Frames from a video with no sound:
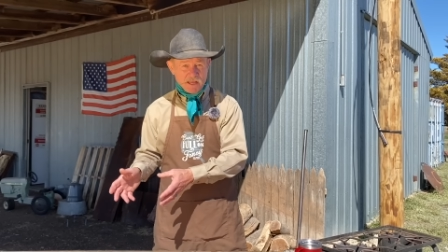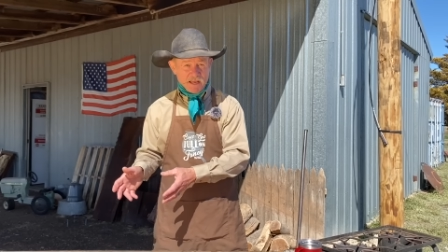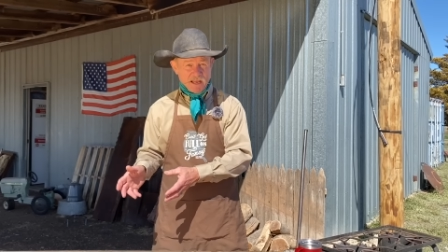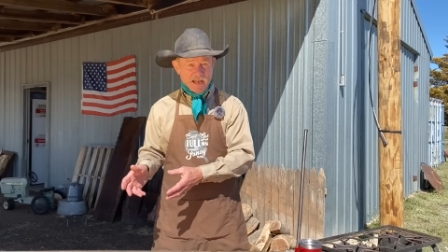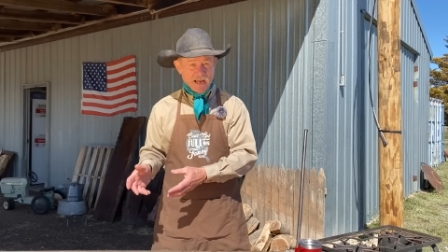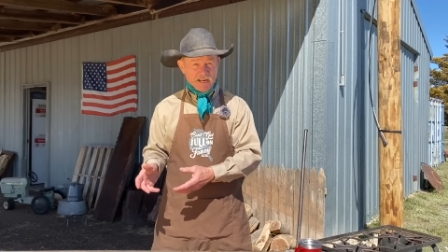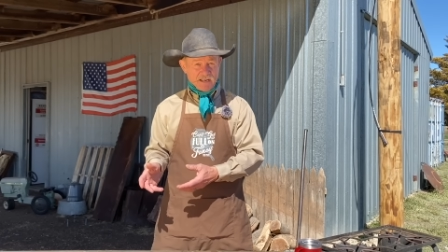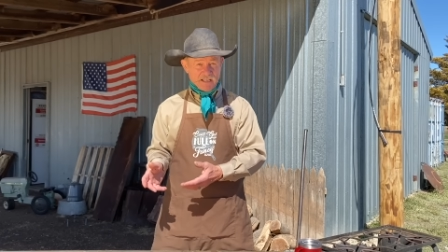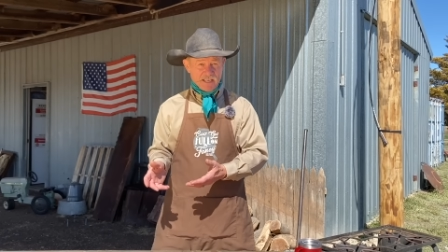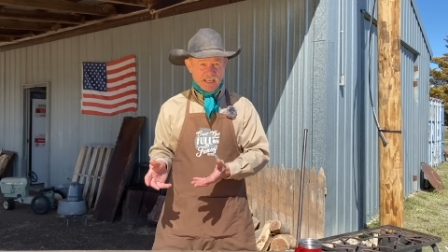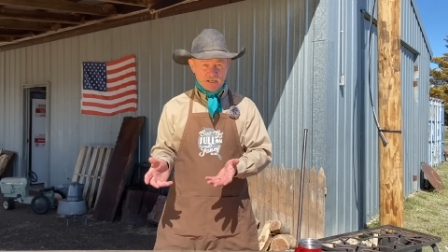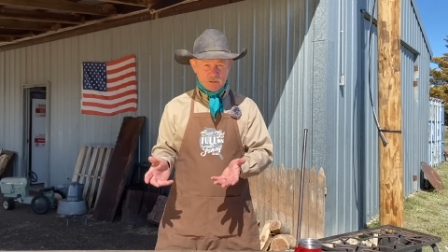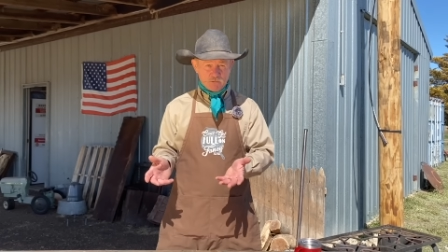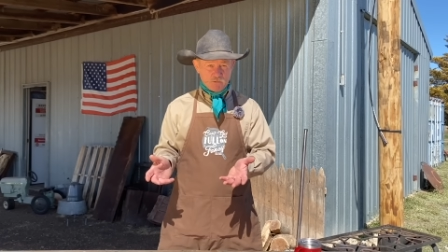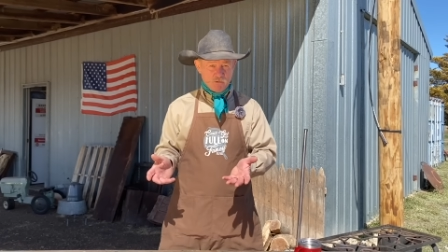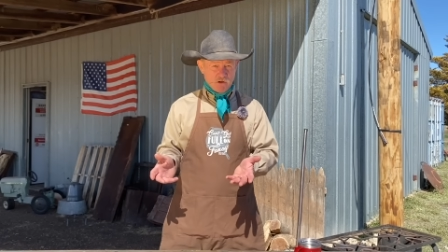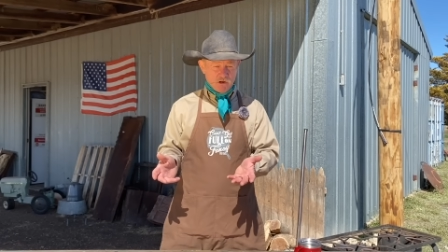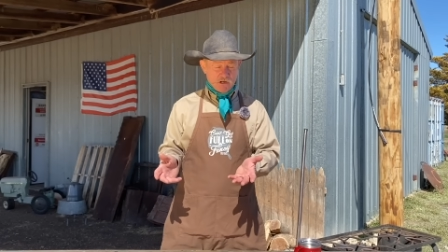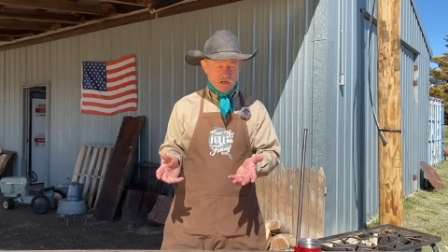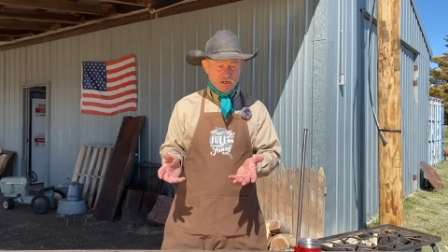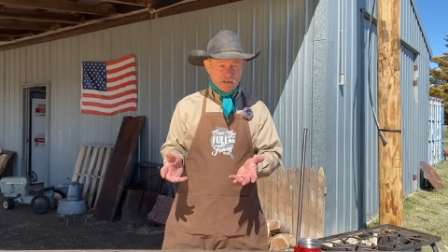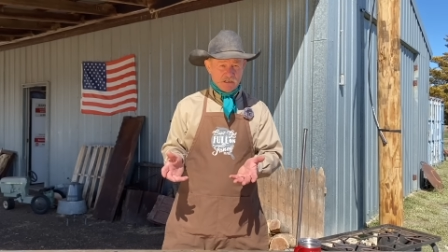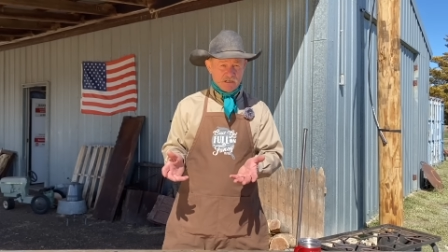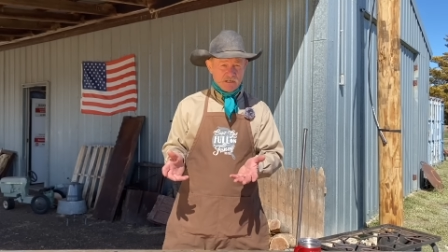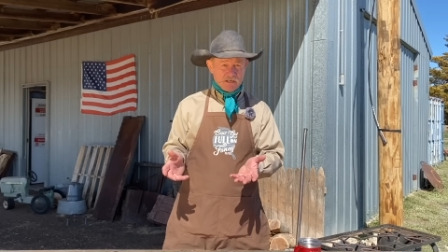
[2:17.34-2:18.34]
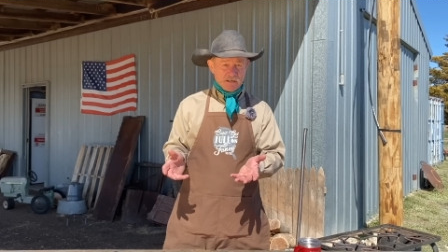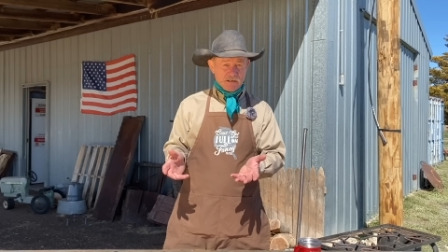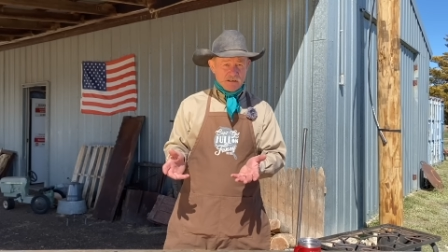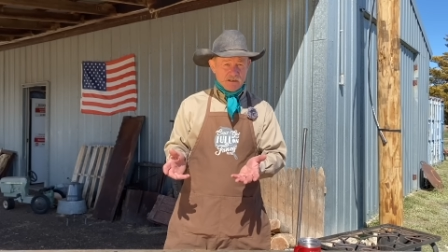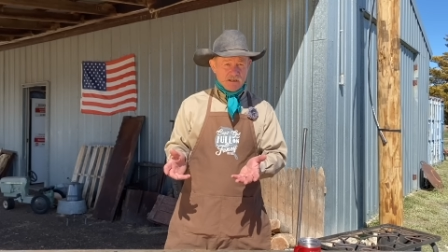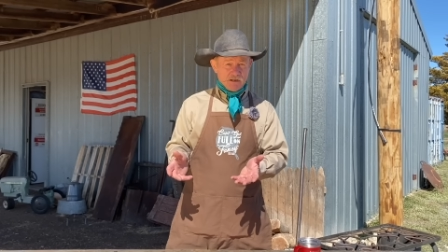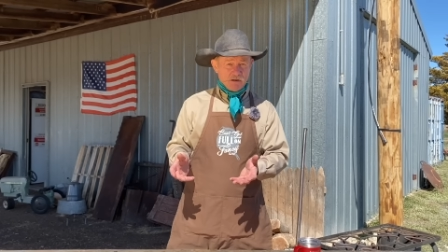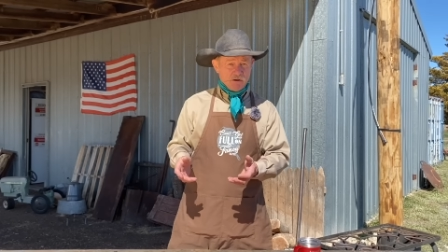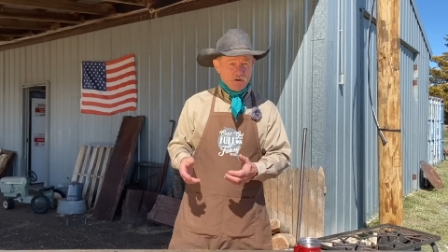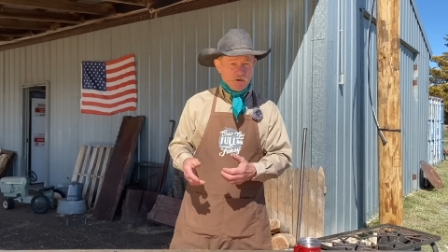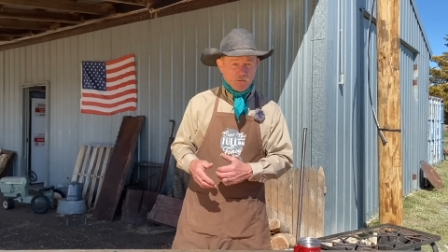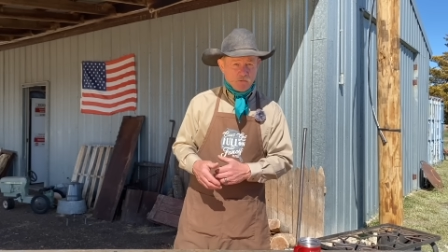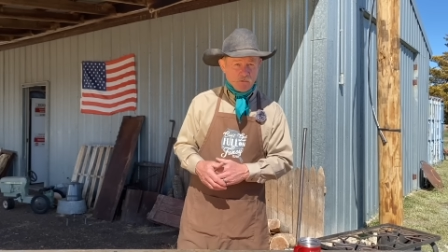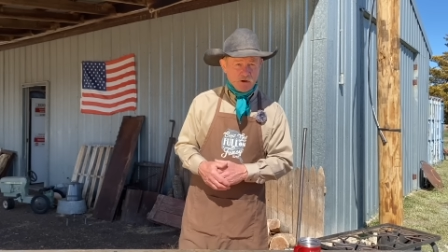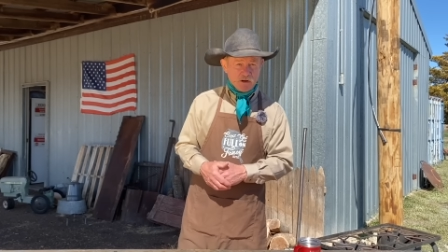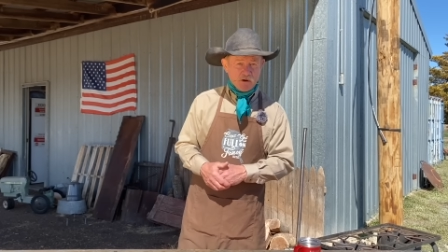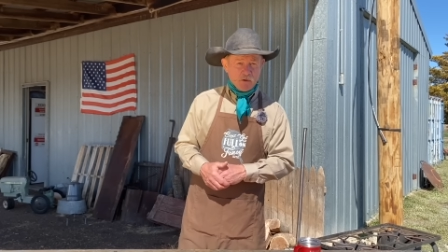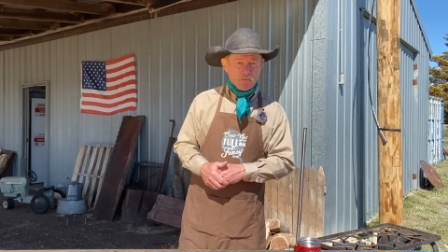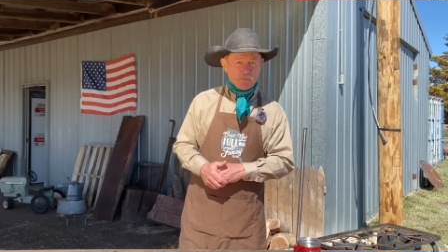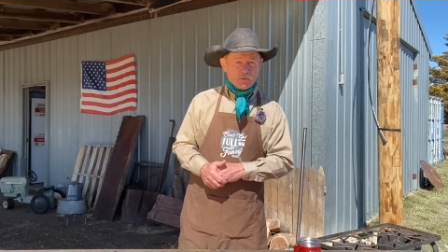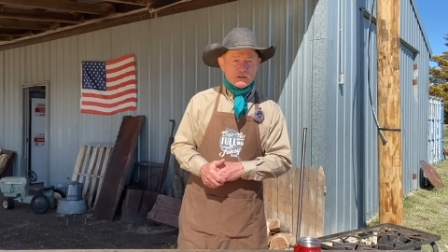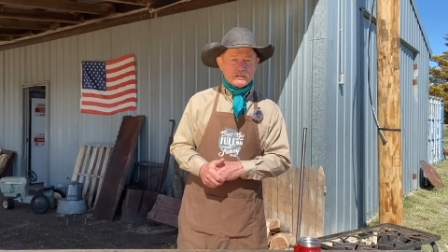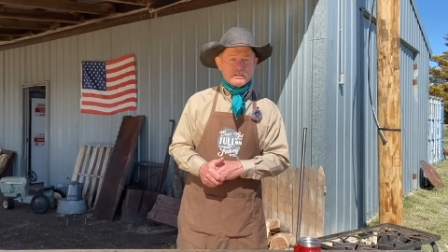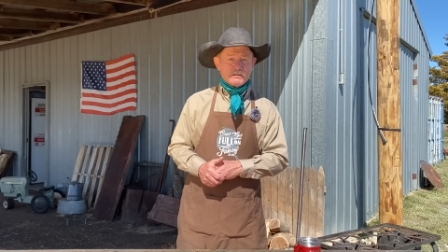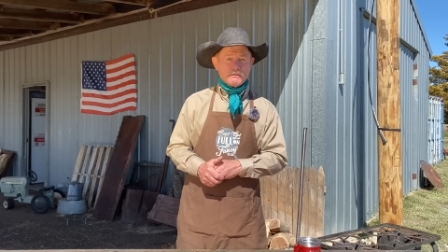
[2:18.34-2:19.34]
And guess what? we're
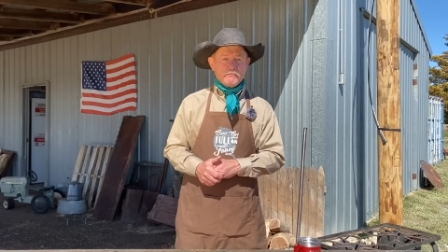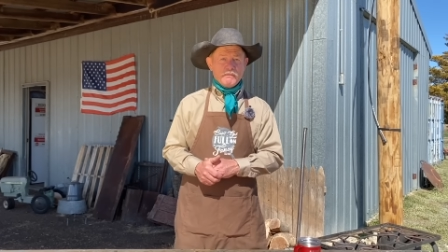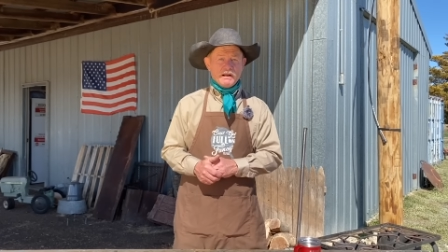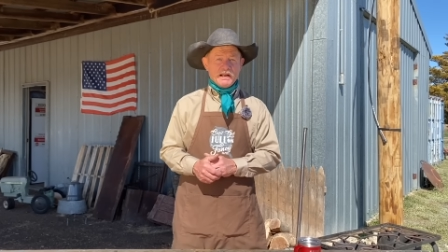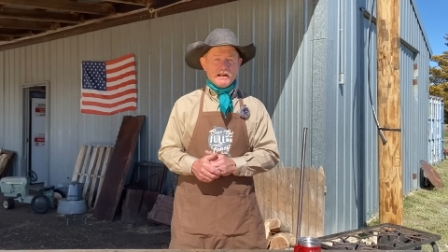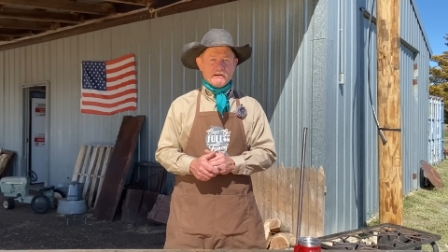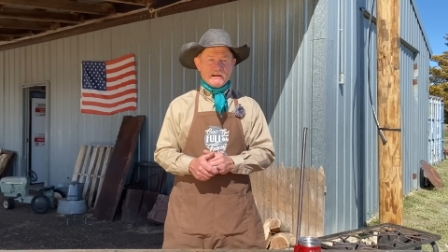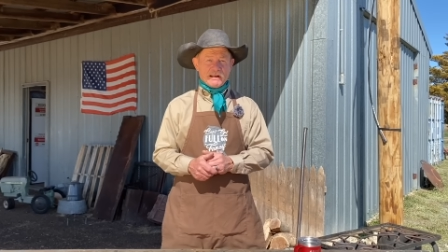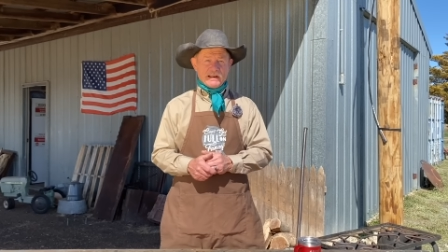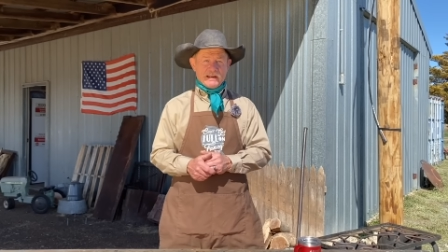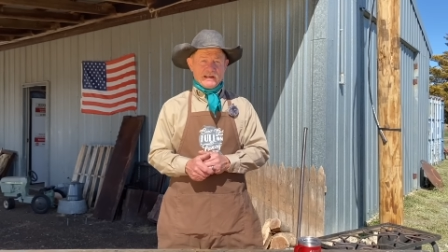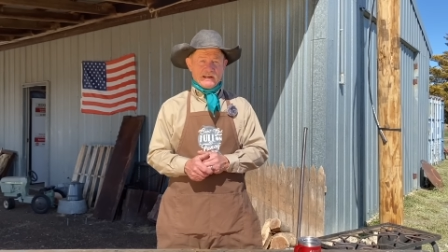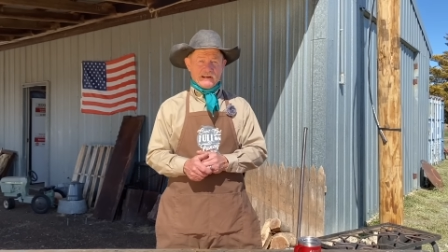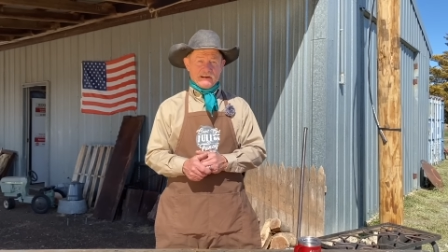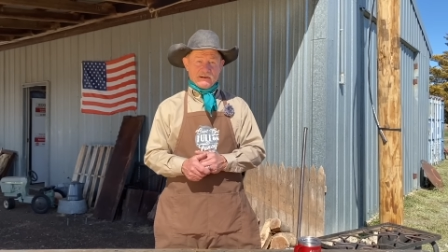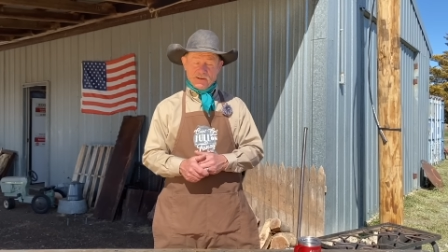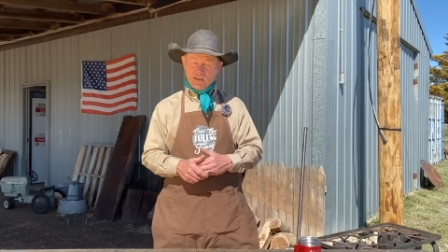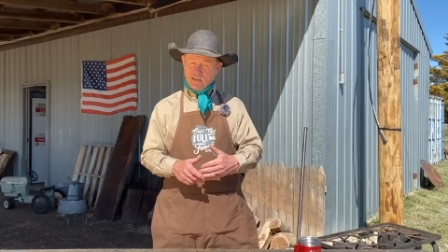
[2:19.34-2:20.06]
going to put some beer in there.